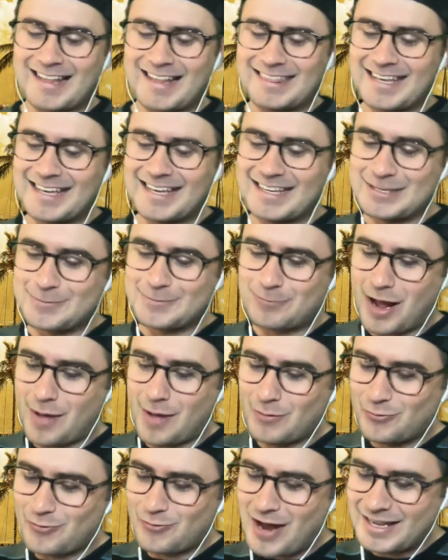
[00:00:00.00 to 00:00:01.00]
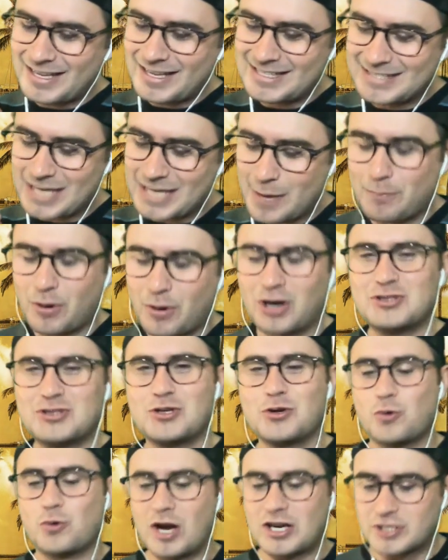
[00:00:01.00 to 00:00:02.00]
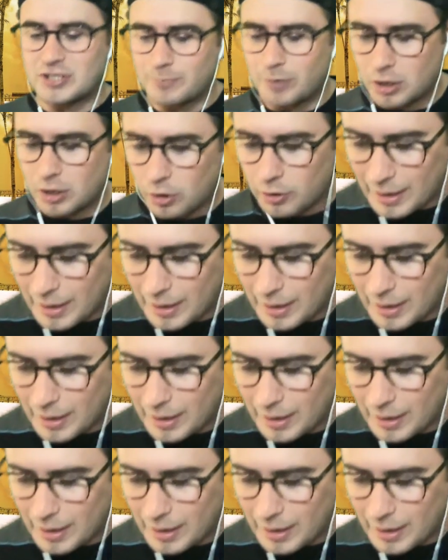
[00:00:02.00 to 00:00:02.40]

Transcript: I think he's probably ready. He said part two question mark.